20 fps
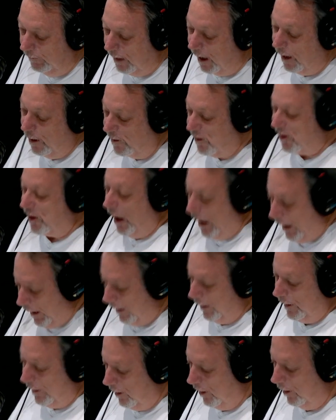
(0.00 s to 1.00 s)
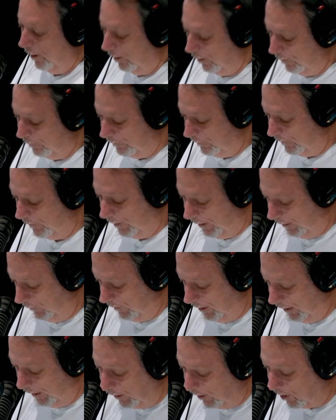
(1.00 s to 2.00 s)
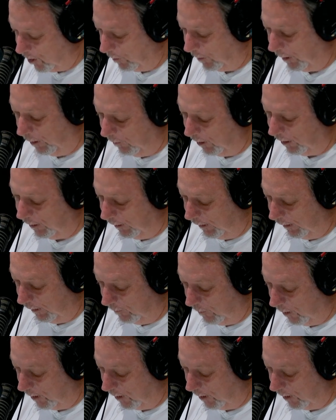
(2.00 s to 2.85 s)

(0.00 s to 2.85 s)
outside of the English Premier League.